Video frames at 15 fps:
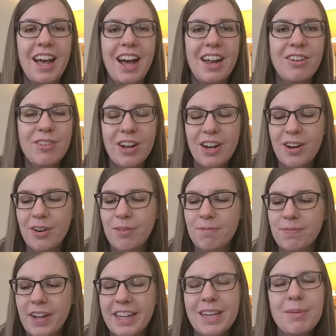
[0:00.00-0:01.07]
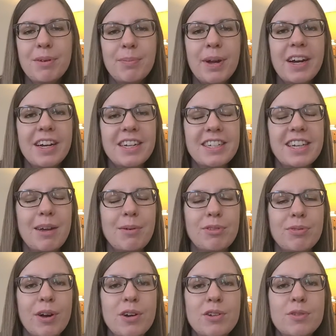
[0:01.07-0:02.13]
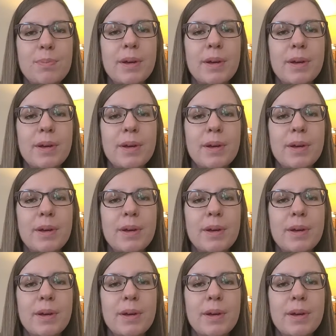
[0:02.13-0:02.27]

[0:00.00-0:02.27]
I don't know. I keep comparing it to Game of Thrones,